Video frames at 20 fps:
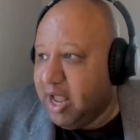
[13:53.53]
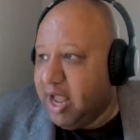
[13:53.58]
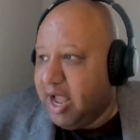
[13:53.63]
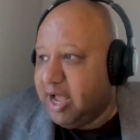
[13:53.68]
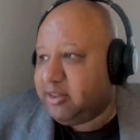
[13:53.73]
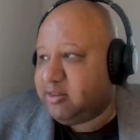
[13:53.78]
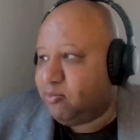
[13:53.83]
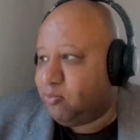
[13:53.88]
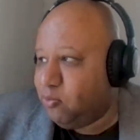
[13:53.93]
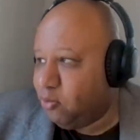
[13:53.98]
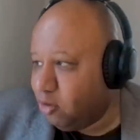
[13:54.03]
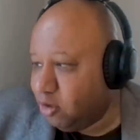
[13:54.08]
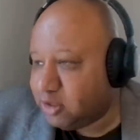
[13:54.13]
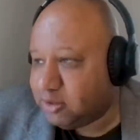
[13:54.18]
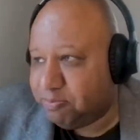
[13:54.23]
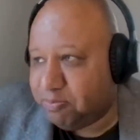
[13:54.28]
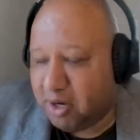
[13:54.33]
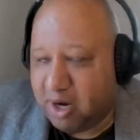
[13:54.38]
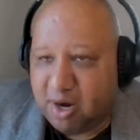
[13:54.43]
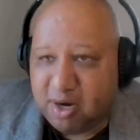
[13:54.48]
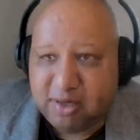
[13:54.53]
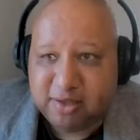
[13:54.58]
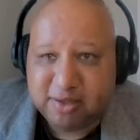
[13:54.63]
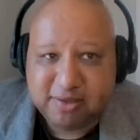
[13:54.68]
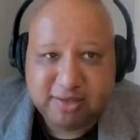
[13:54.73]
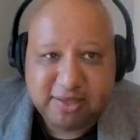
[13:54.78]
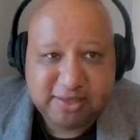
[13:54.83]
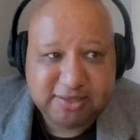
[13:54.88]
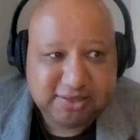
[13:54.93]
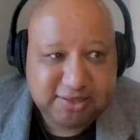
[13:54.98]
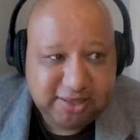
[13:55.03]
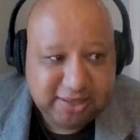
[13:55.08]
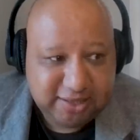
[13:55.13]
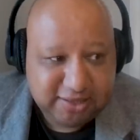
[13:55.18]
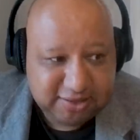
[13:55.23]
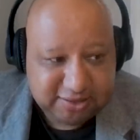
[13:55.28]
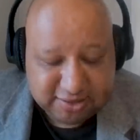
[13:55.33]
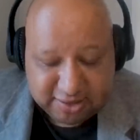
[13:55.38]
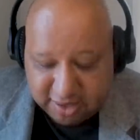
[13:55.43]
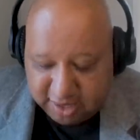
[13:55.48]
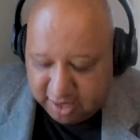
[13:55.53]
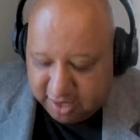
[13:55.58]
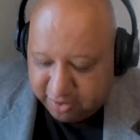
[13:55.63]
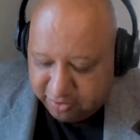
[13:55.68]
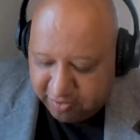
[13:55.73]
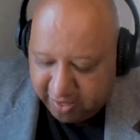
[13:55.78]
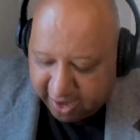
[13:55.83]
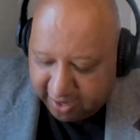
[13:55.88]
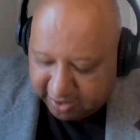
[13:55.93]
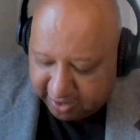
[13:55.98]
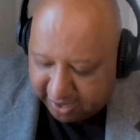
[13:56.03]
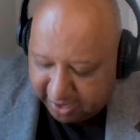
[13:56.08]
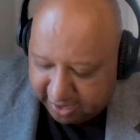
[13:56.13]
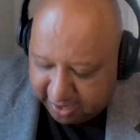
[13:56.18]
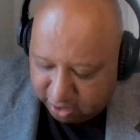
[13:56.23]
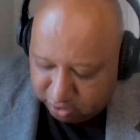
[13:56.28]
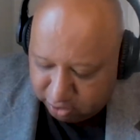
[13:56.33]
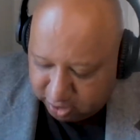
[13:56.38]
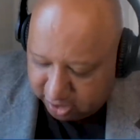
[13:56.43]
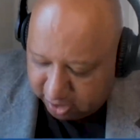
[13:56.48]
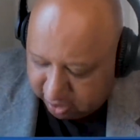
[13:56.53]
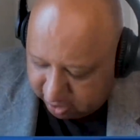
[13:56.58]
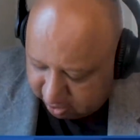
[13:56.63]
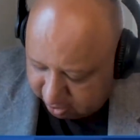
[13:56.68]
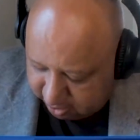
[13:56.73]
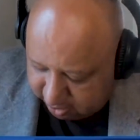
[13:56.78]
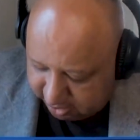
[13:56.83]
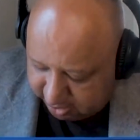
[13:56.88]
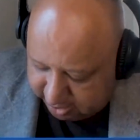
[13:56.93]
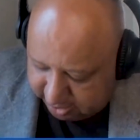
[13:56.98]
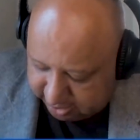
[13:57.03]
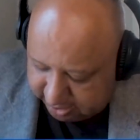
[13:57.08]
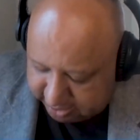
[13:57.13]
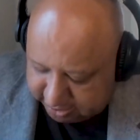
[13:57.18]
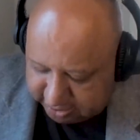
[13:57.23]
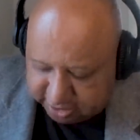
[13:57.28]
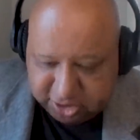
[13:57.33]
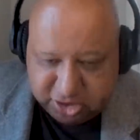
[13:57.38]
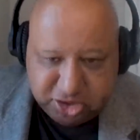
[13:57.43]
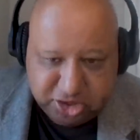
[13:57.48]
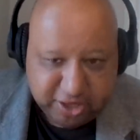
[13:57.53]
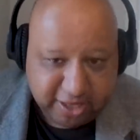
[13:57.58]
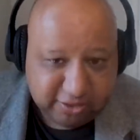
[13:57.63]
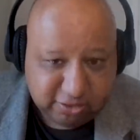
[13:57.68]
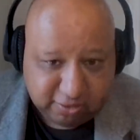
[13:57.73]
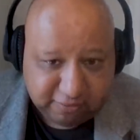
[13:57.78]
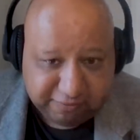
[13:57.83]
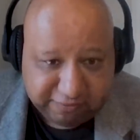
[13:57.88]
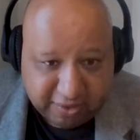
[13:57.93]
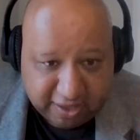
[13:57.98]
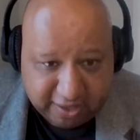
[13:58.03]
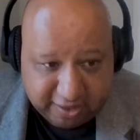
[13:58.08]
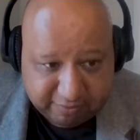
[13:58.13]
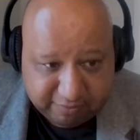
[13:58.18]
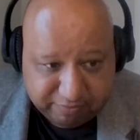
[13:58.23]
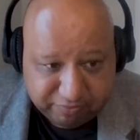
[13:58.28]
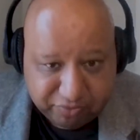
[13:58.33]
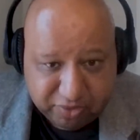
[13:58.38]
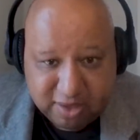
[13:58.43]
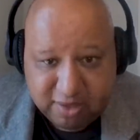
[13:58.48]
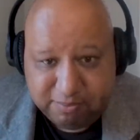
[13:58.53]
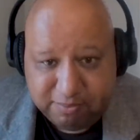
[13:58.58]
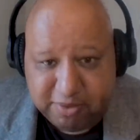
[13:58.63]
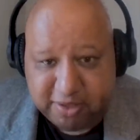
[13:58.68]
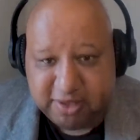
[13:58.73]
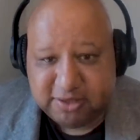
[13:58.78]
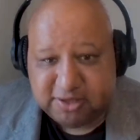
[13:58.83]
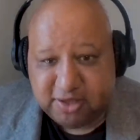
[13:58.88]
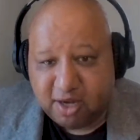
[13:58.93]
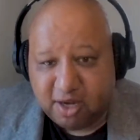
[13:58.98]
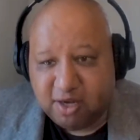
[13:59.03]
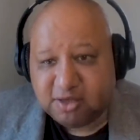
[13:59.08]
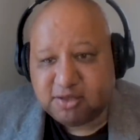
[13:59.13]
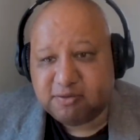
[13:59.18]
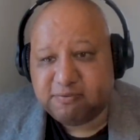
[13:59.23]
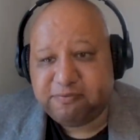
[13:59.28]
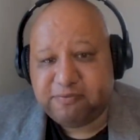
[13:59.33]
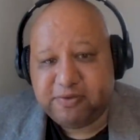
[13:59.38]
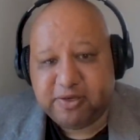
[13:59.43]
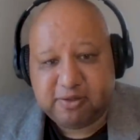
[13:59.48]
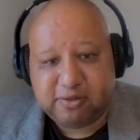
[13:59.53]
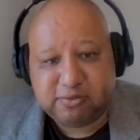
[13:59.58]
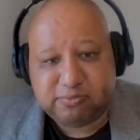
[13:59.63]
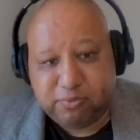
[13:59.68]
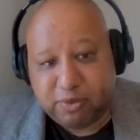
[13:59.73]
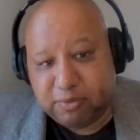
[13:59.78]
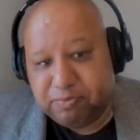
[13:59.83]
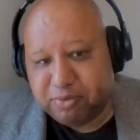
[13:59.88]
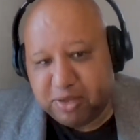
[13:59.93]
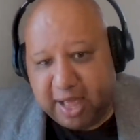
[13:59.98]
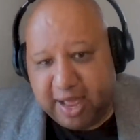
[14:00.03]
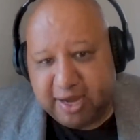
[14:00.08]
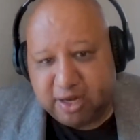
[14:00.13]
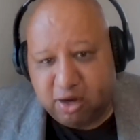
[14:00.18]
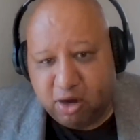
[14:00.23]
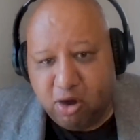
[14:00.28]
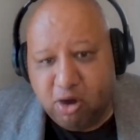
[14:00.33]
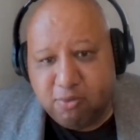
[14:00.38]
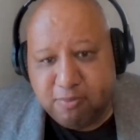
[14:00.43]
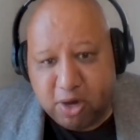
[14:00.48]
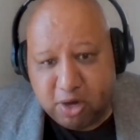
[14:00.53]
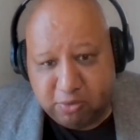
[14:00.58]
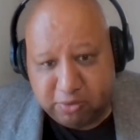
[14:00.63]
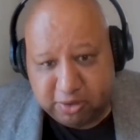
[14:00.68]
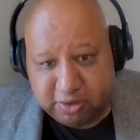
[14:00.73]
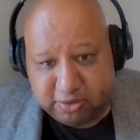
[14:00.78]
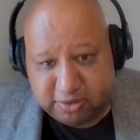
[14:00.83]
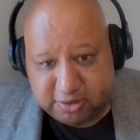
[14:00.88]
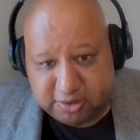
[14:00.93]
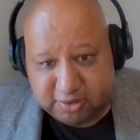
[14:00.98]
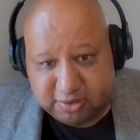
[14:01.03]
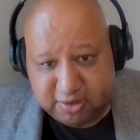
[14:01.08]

And the worst part of this is that area is gentrifying, but it's also filled with black homeowners.